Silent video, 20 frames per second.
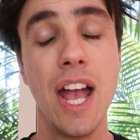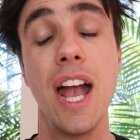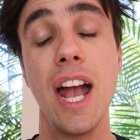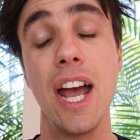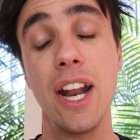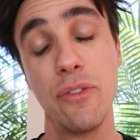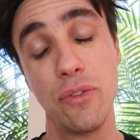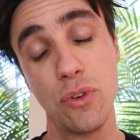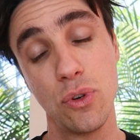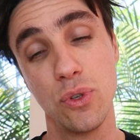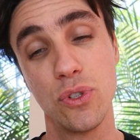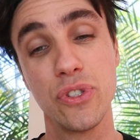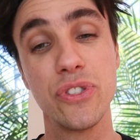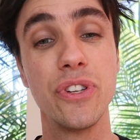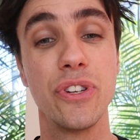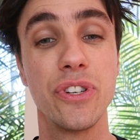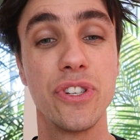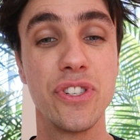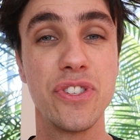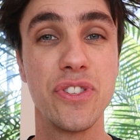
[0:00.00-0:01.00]
And of course,
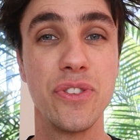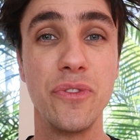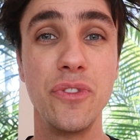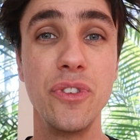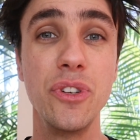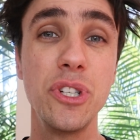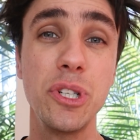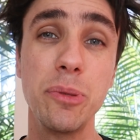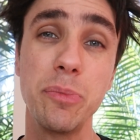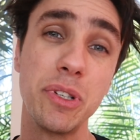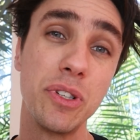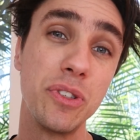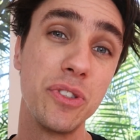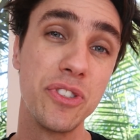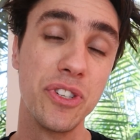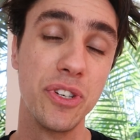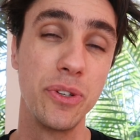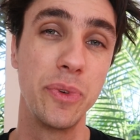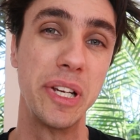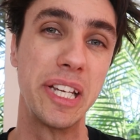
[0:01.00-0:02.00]
not just the future, but
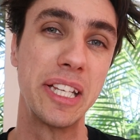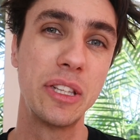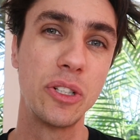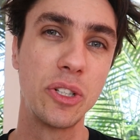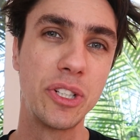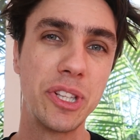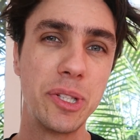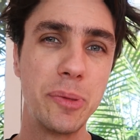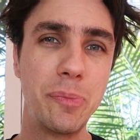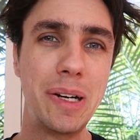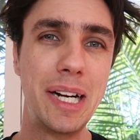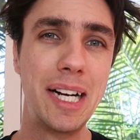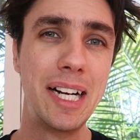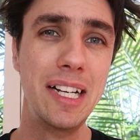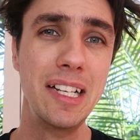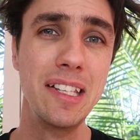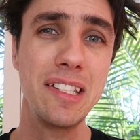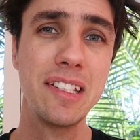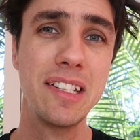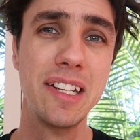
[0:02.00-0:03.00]
also we can look at the
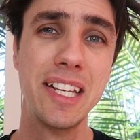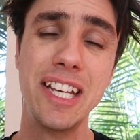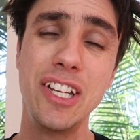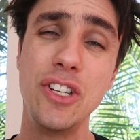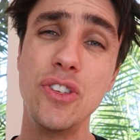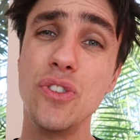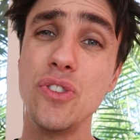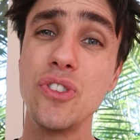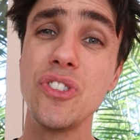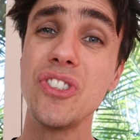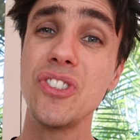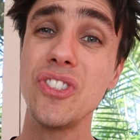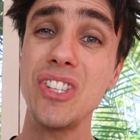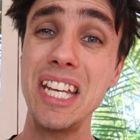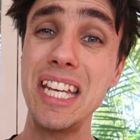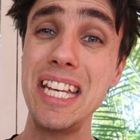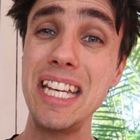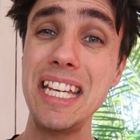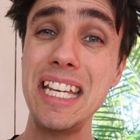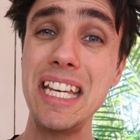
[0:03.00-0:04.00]
past. Can you
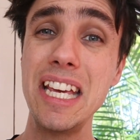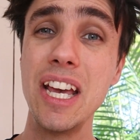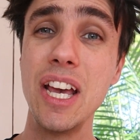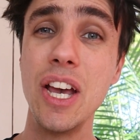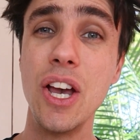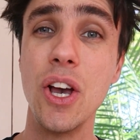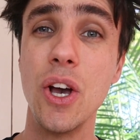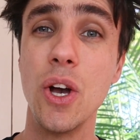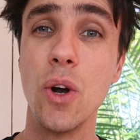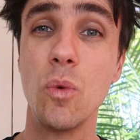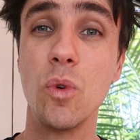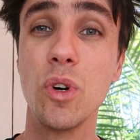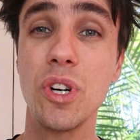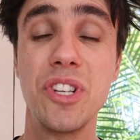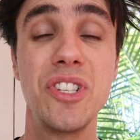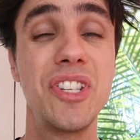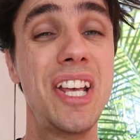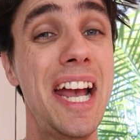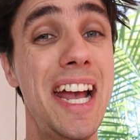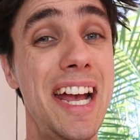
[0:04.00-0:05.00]
see what
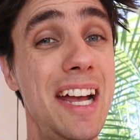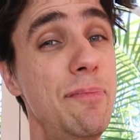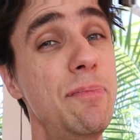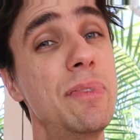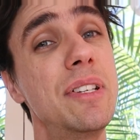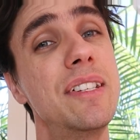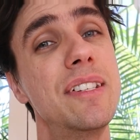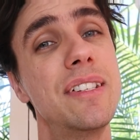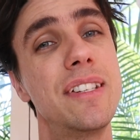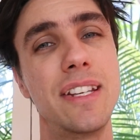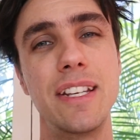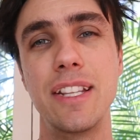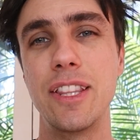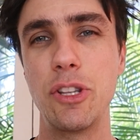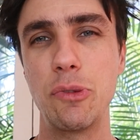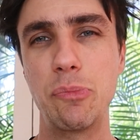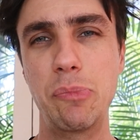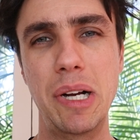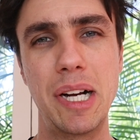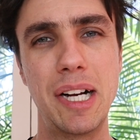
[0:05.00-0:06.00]
has happened in
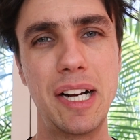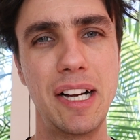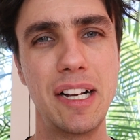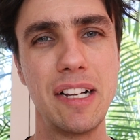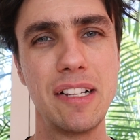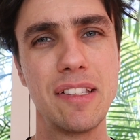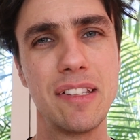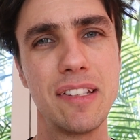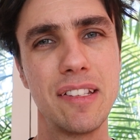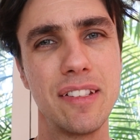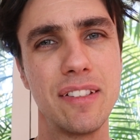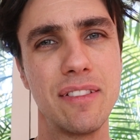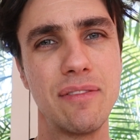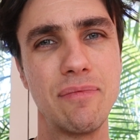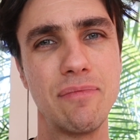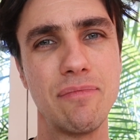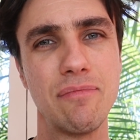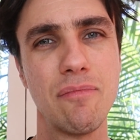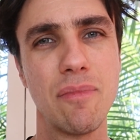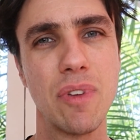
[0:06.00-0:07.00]
the past?
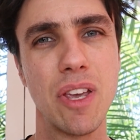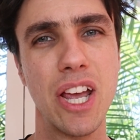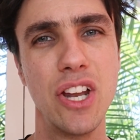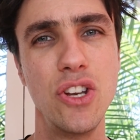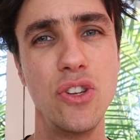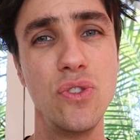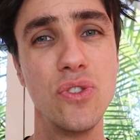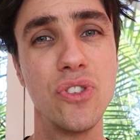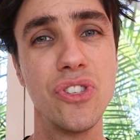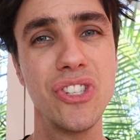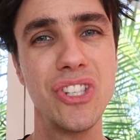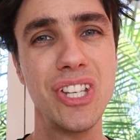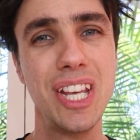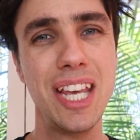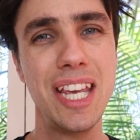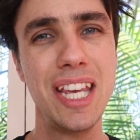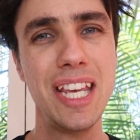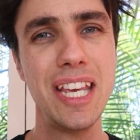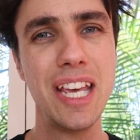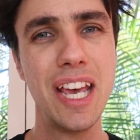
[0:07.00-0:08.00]
Can you
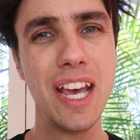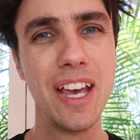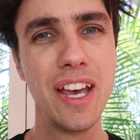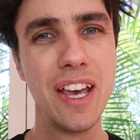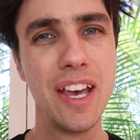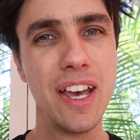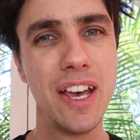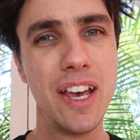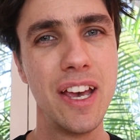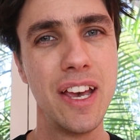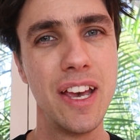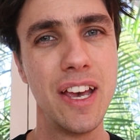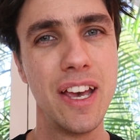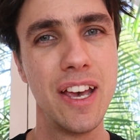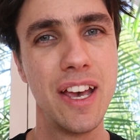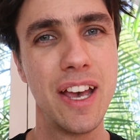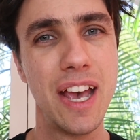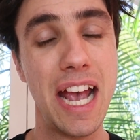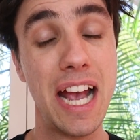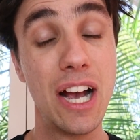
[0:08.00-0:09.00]
see
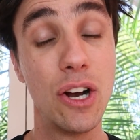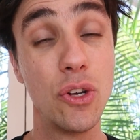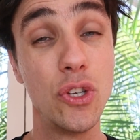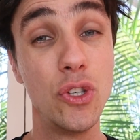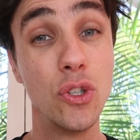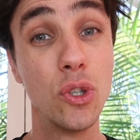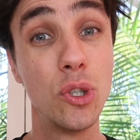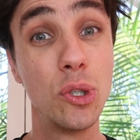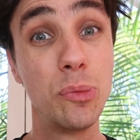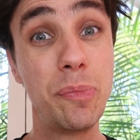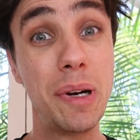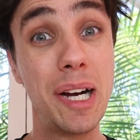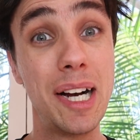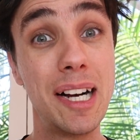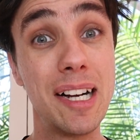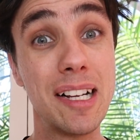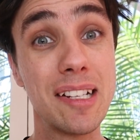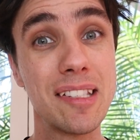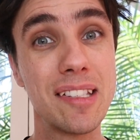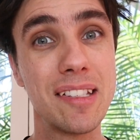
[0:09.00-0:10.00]
how your
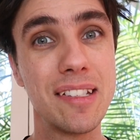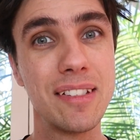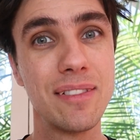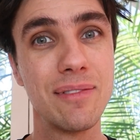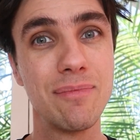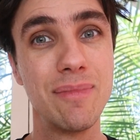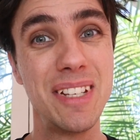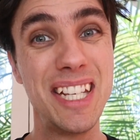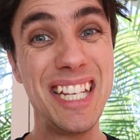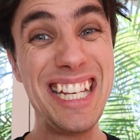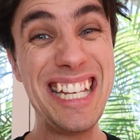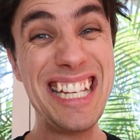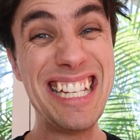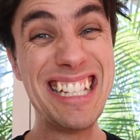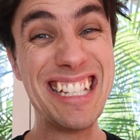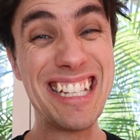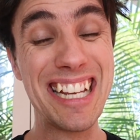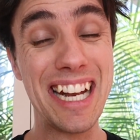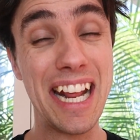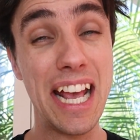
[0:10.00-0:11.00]
past
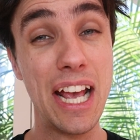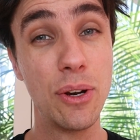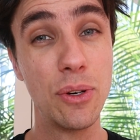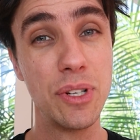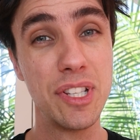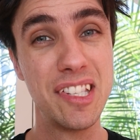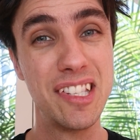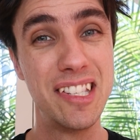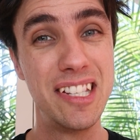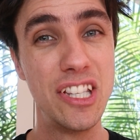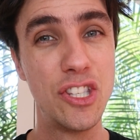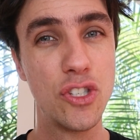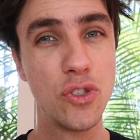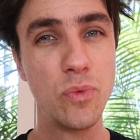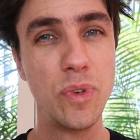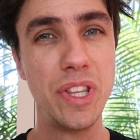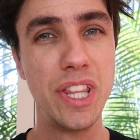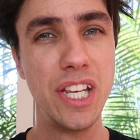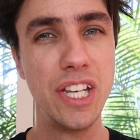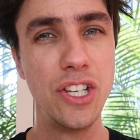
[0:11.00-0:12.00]
is and how it sits
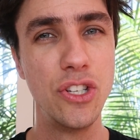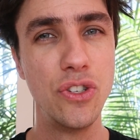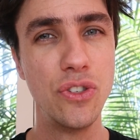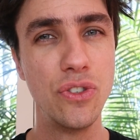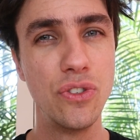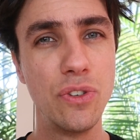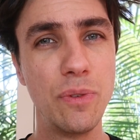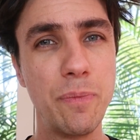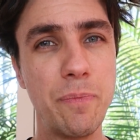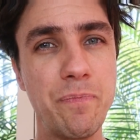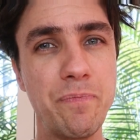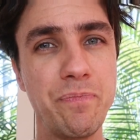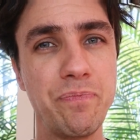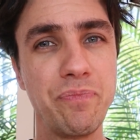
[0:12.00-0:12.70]
within you?